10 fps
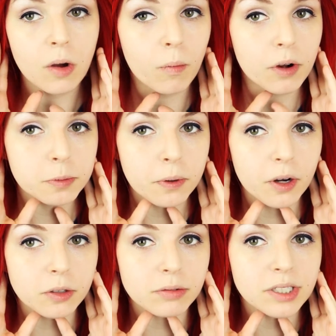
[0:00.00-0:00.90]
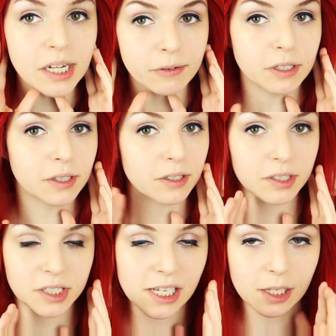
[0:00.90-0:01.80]
Worst product was definitely the
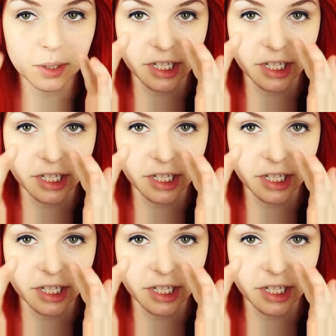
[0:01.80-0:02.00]
concealer,